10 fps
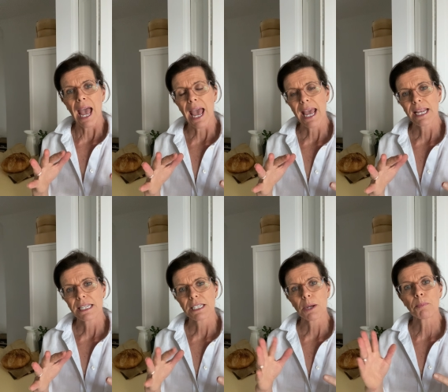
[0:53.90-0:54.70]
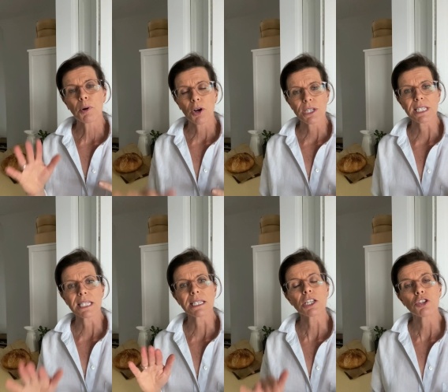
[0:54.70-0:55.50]
and
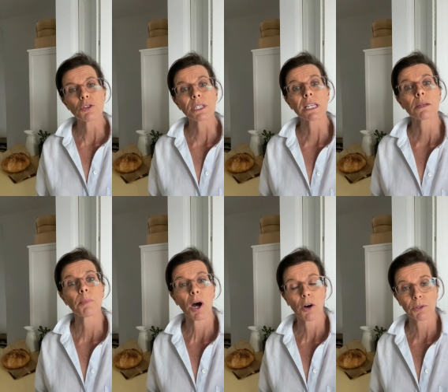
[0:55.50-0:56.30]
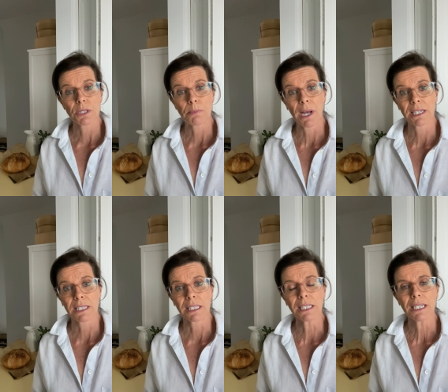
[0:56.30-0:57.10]
process it using the pulse
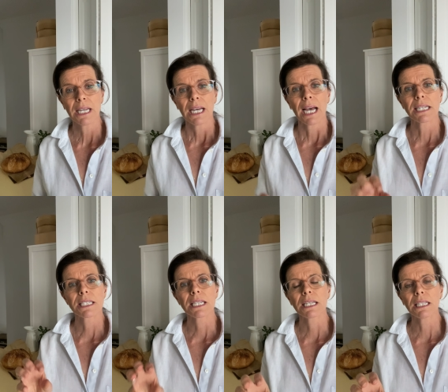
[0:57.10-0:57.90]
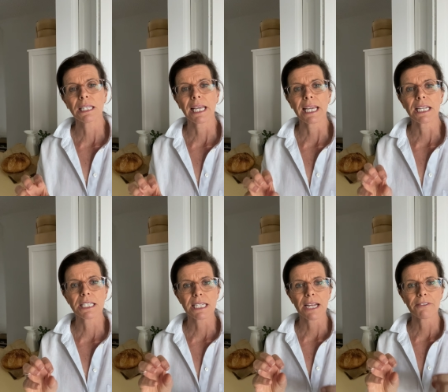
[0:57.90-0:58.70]
button until
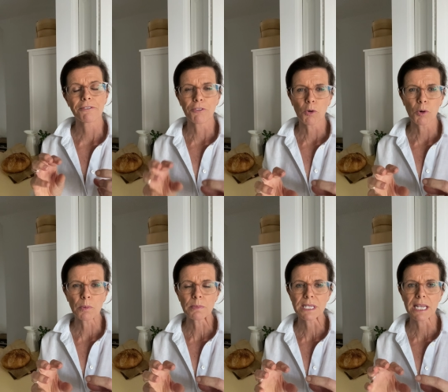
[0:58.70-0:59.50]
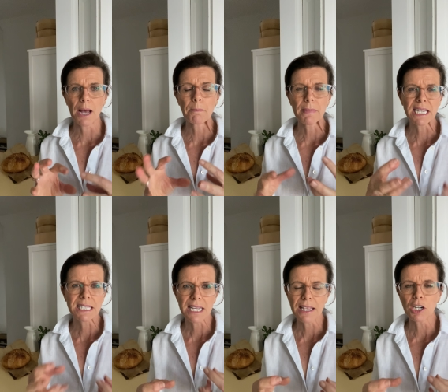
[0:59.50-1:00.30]
it forms a
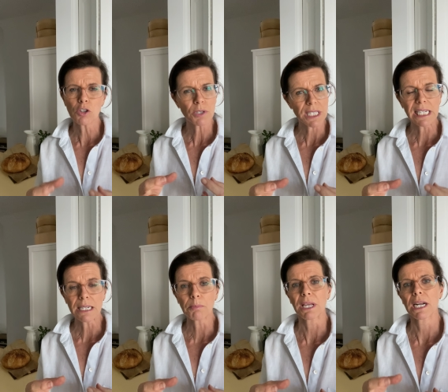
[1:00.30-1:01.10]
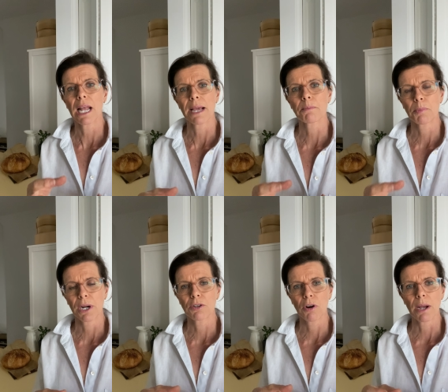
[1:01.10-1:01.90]
mixture that looks a little bit like
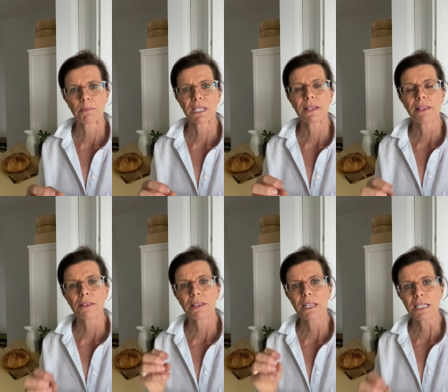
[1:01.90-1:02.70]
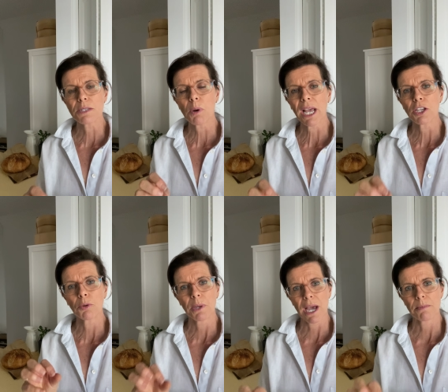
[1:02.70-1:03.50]
breadcrumbs. And this way you'll
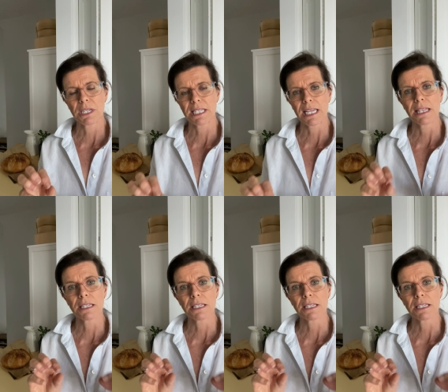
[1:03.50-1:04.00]
be able to see